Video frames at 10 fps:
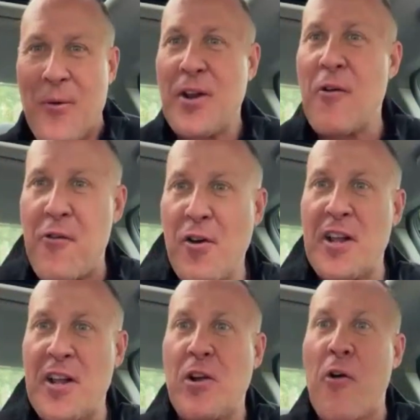Well, you don't yeah.
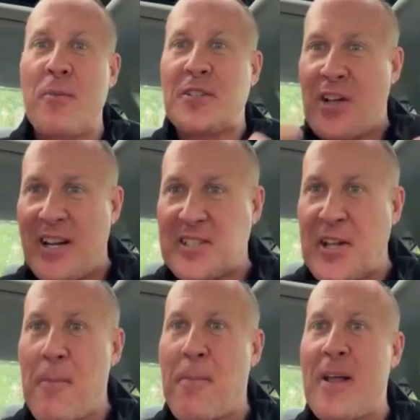feel good. You go for a massage
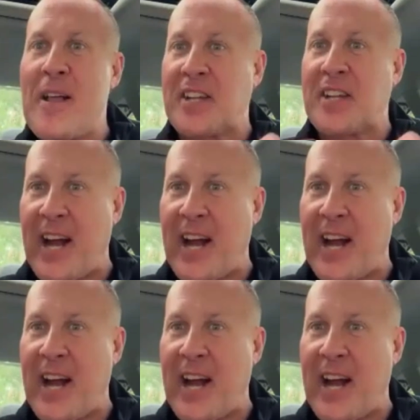therapist,